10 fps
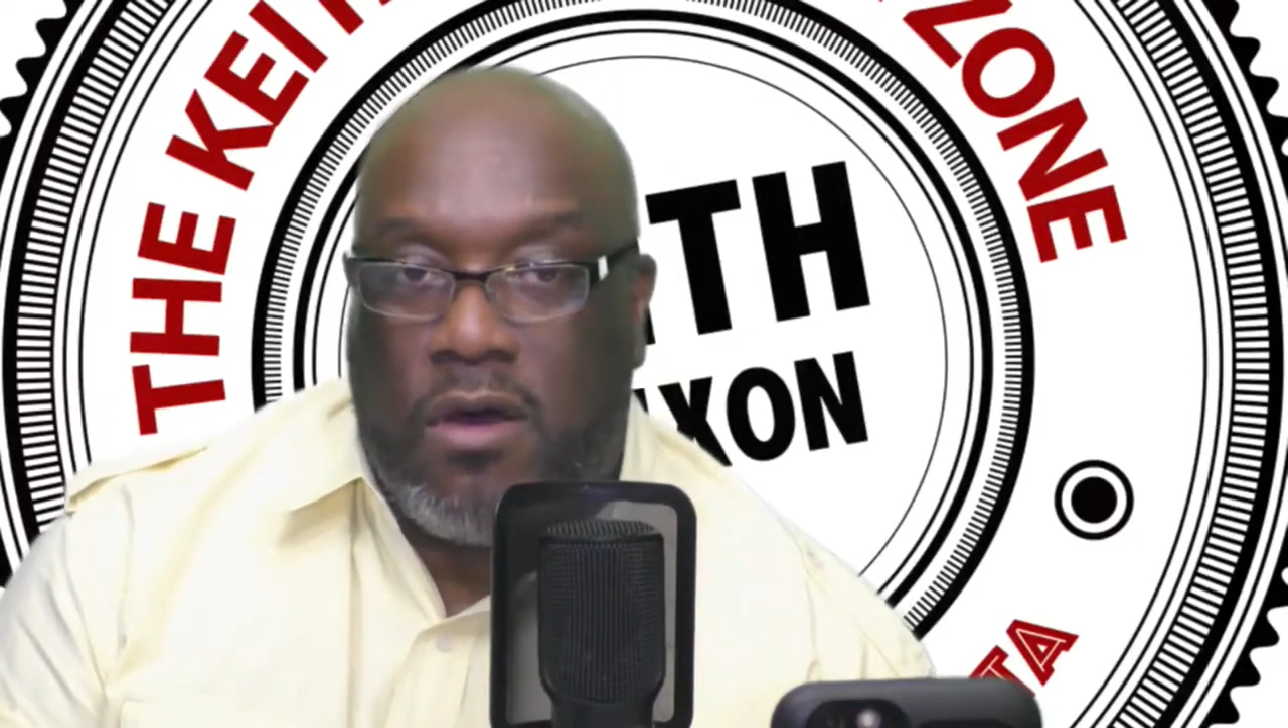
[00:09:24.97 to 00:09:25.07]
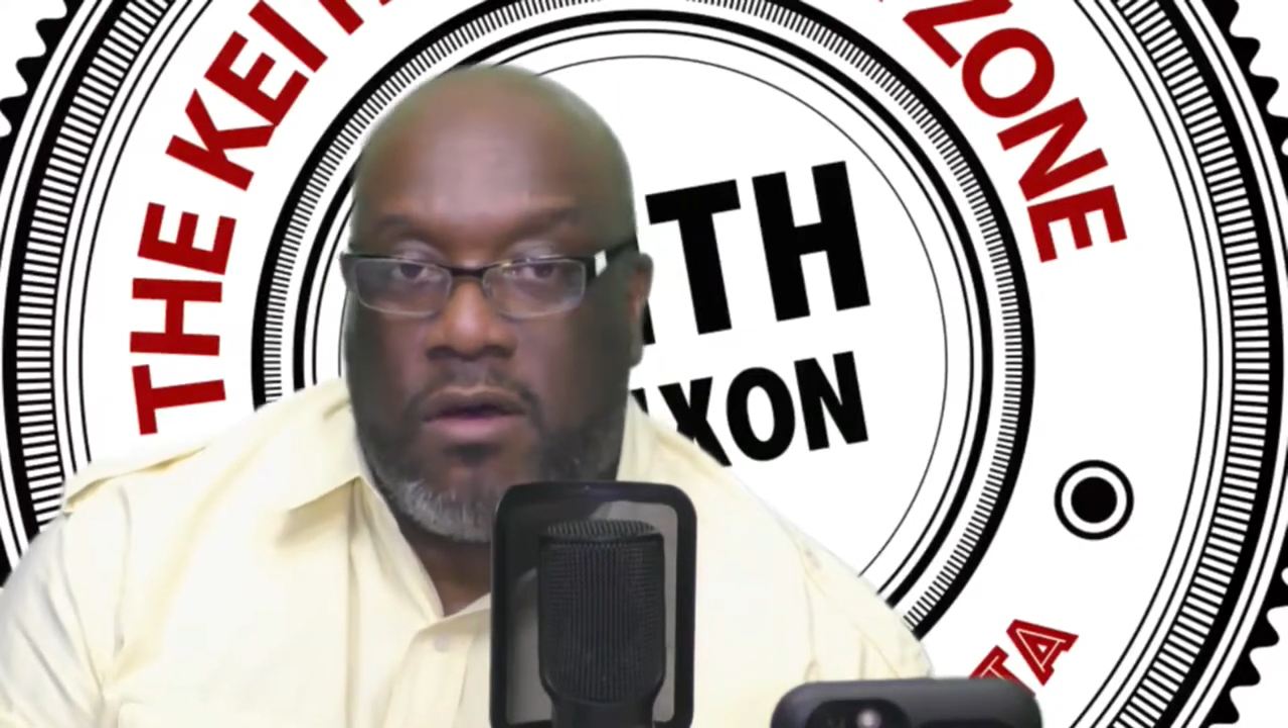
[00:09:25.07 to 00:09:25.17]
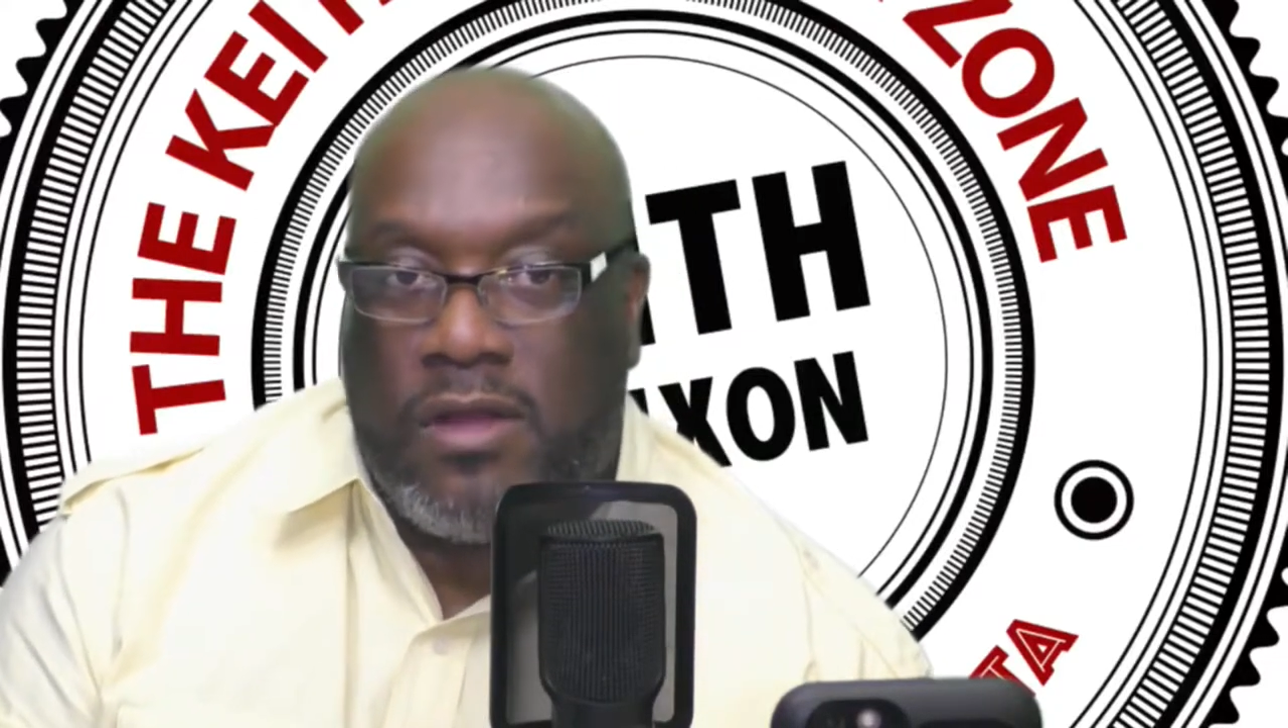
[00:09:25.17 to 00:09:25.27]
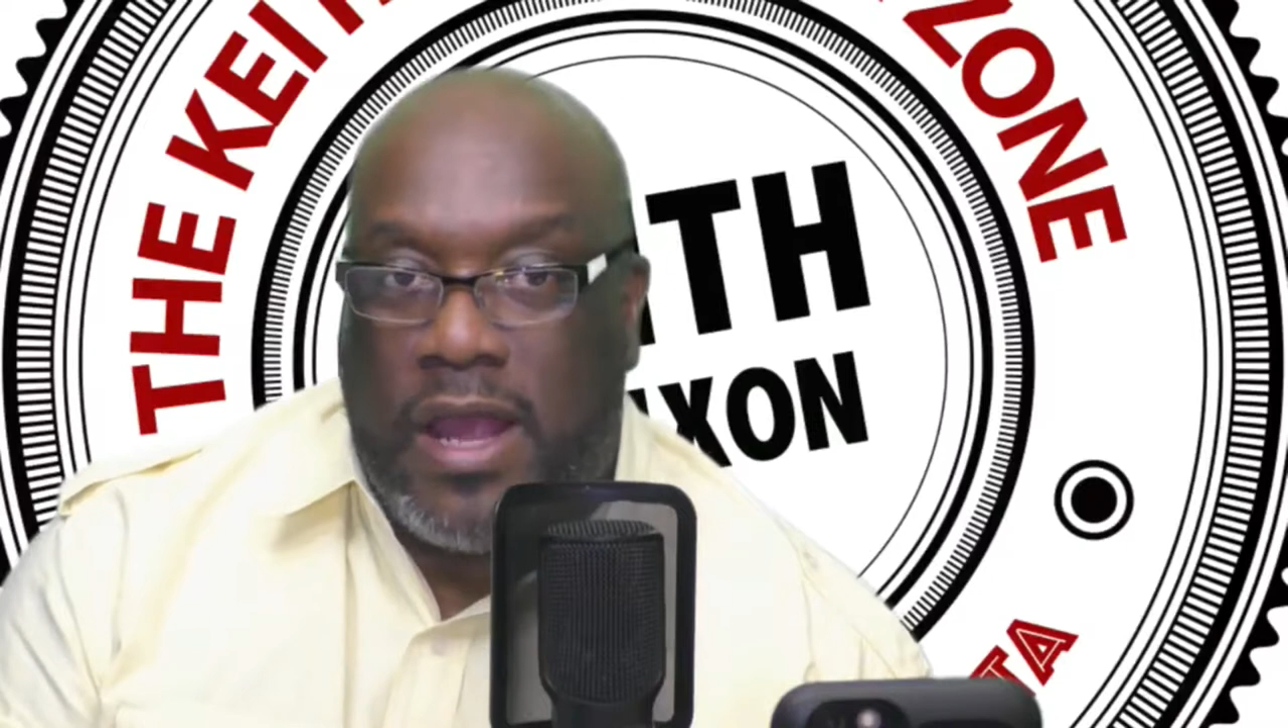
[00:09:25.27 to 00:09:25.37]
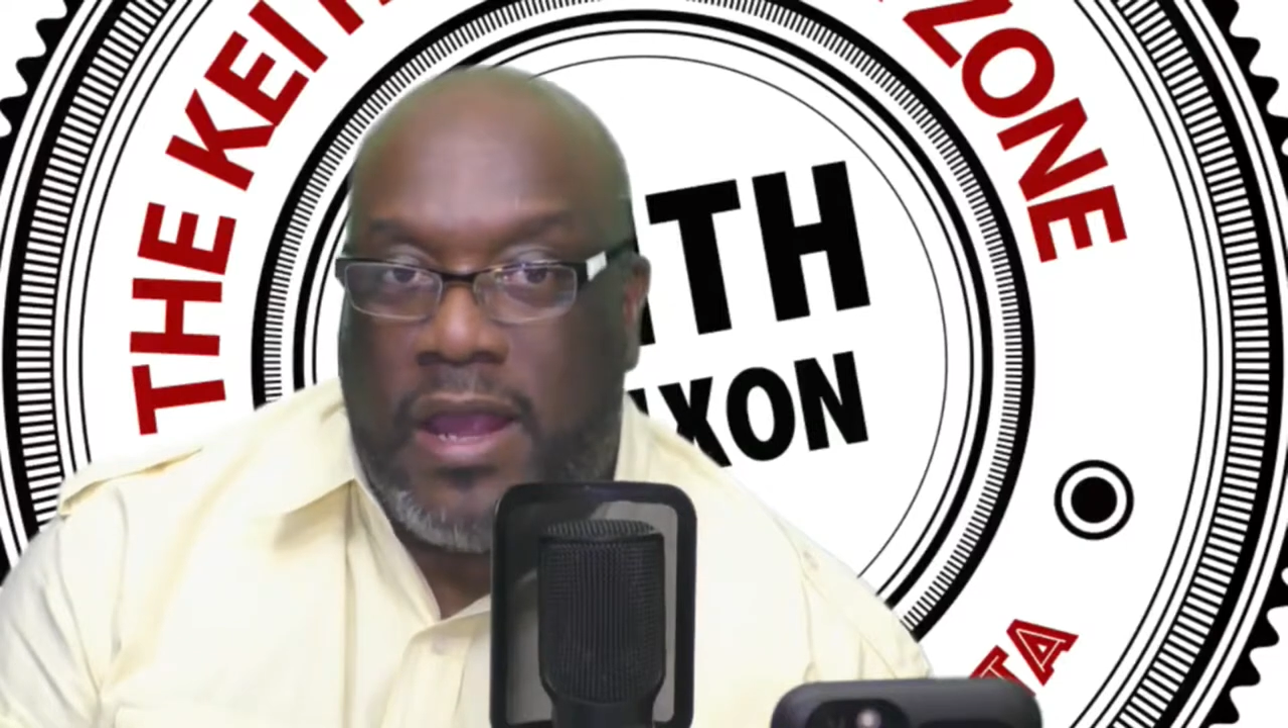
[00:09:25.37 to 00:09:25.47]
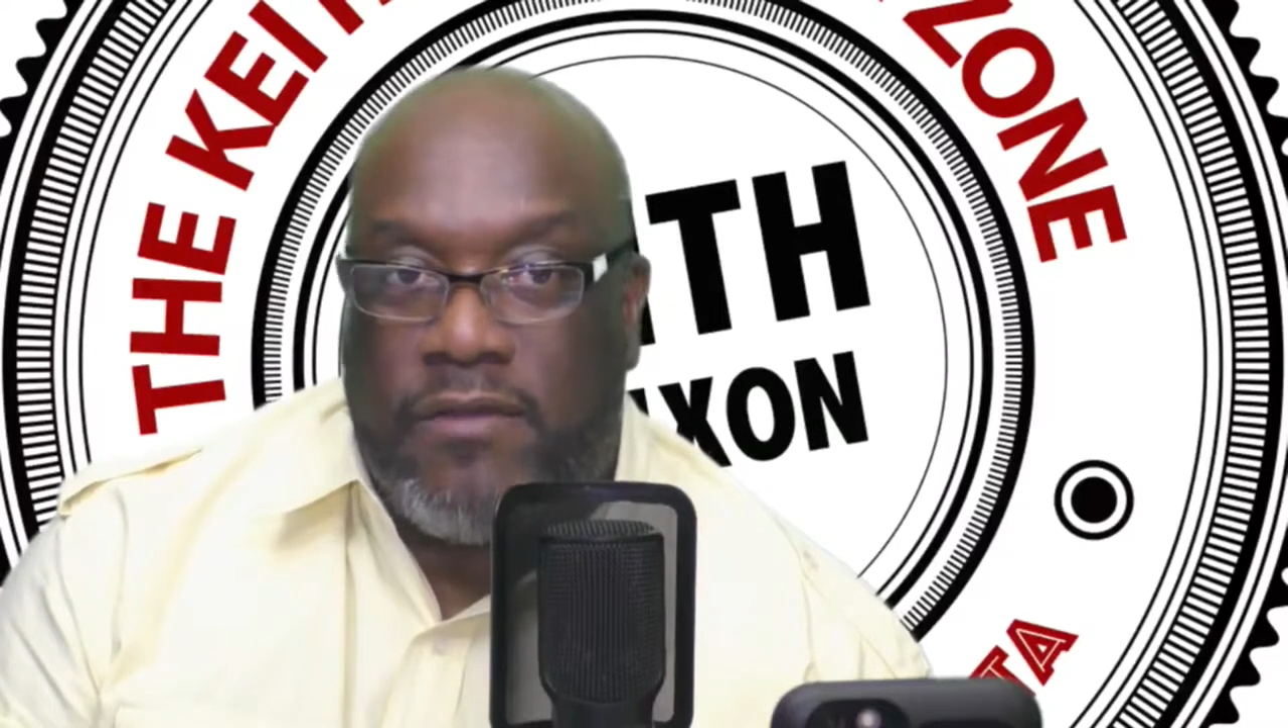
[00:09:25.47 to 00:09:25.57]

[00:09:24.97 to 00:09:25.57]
All day,